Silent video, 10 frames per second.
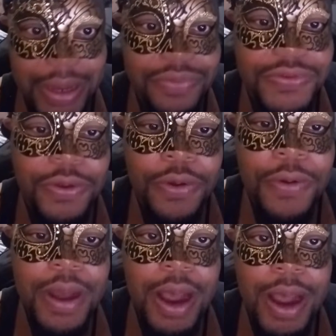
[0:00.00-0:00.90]

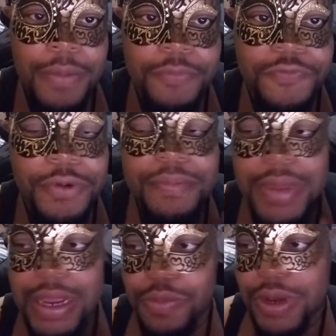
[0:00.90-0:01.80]
So for
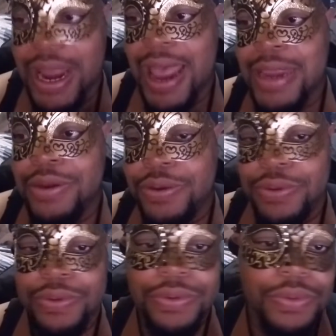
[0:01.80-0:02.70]
me, what I
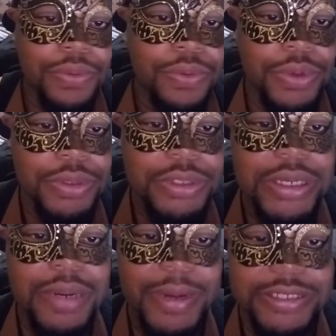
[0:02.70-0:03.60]
do to
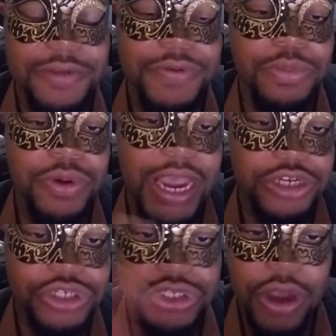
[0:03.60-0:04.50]
get myself in the mood, as
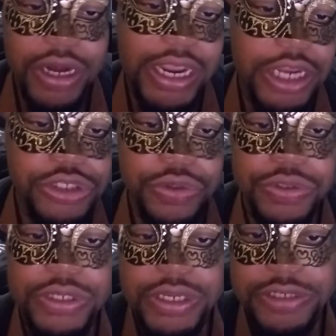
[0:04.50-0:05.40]
you saw in the intro
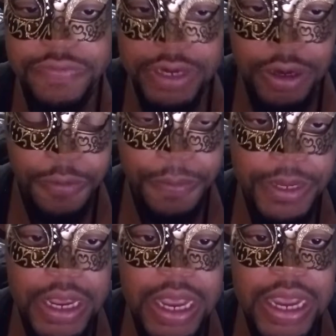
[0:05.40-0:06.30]
to this video,
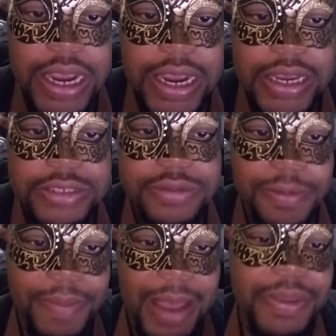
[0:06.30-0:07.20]
is
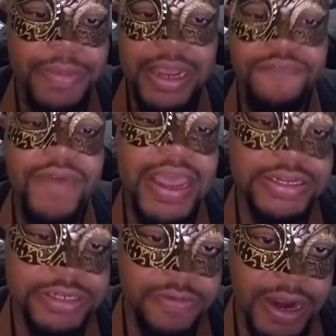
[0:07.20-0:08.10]
by me being a
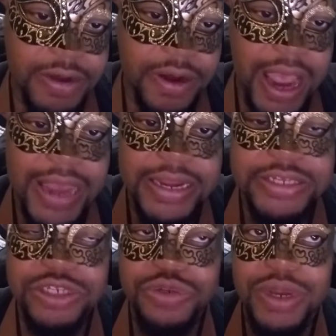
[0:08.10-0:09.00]
fantasy writer, I
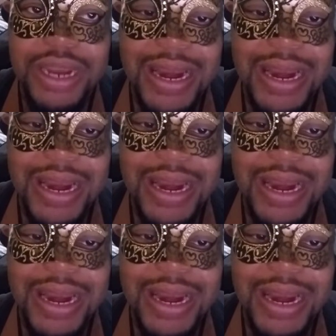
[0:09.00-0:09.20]
listen to a lot of